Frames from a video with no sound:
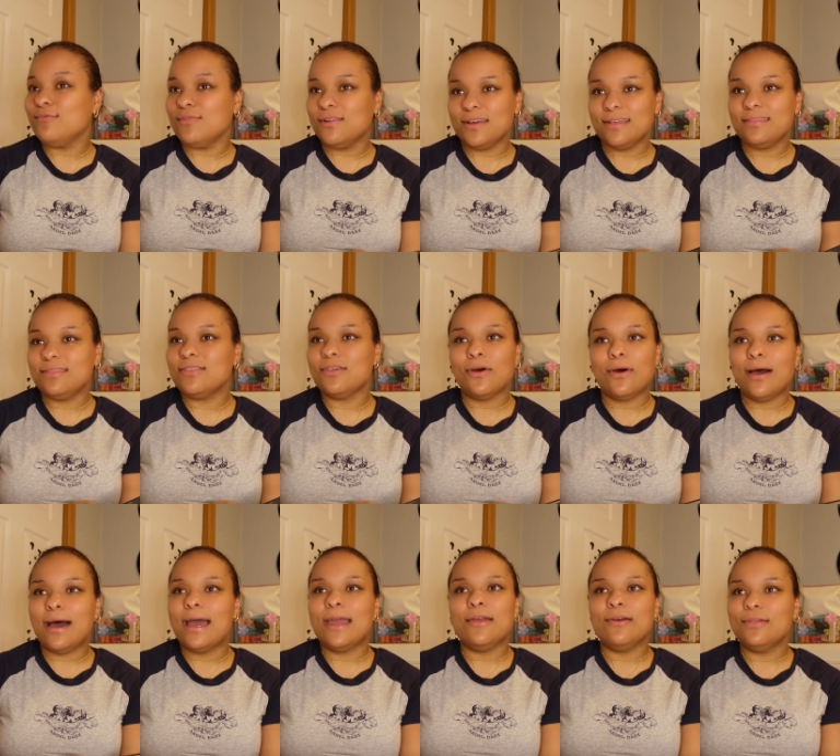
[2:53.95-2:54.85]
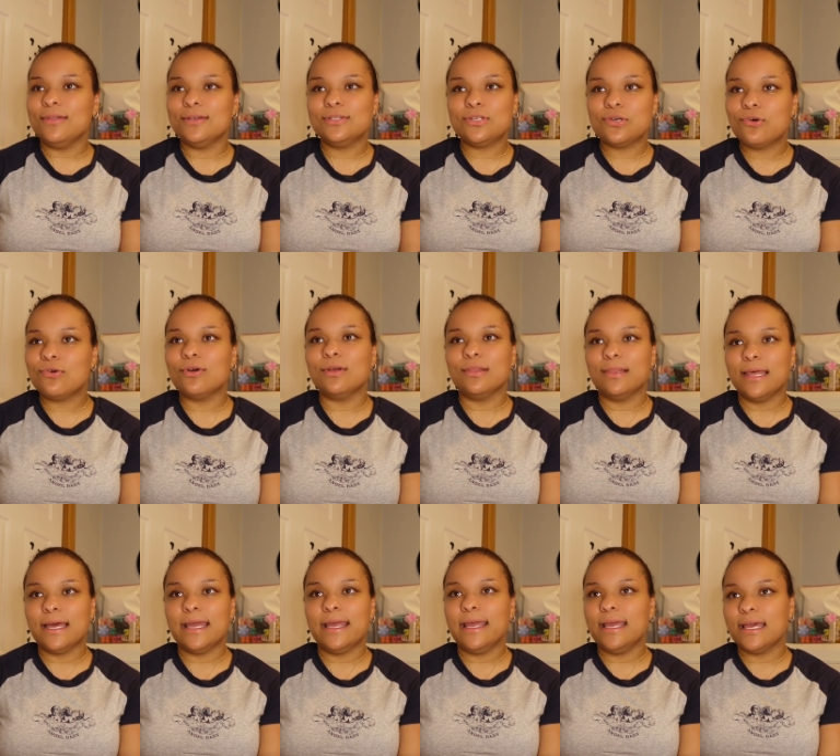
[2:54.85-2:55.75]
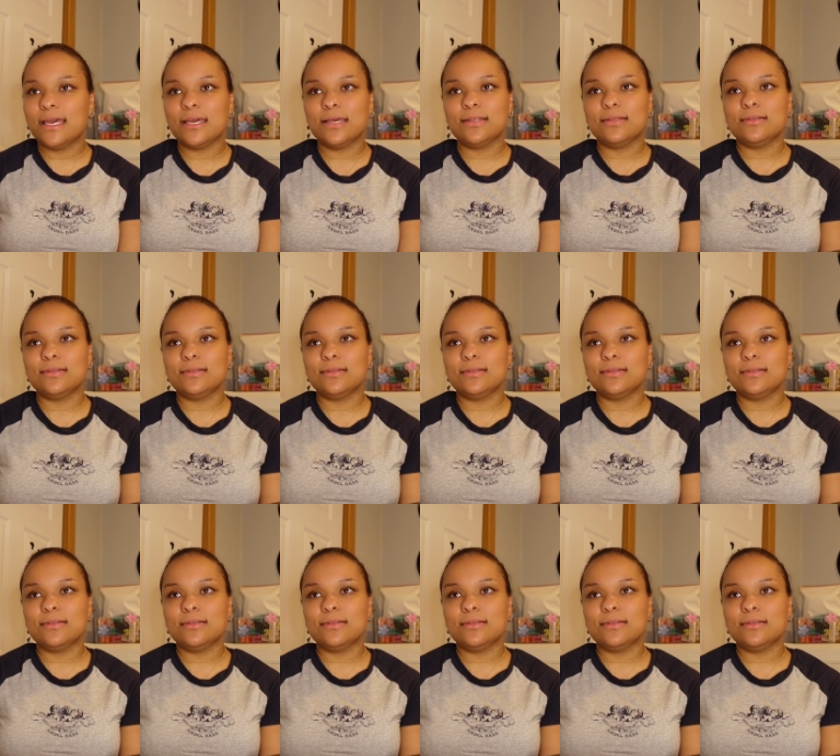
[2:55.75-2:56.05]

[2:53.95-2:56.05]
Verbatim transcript: the, I only toured like